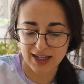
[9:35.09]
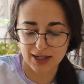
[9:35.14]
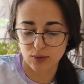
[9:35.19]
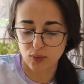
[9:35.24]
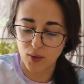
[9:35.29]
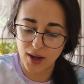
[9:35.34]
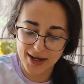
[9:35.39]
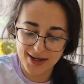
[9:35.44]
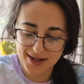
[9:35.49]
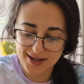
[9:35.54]
that
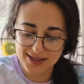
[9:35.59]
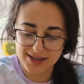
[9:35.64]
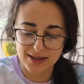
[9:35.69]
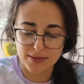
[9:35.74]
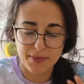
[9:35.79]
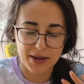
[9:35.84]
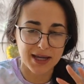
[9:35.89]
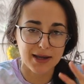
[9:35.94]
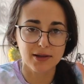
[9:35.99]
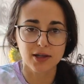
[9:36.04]
redness to
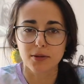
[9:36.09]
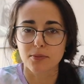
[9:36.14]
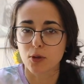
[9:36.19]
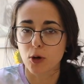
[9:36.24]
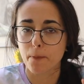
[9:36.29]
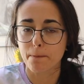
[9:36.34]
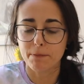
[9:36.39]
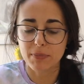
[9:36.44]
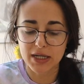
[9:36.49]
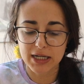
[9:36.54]
make it look
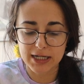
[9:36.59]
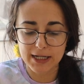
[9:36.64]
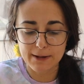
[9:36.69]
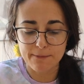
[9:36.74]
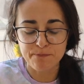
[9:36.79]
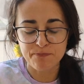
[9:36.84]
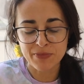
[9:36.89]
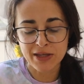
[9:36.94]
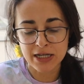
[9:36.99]
more meaty.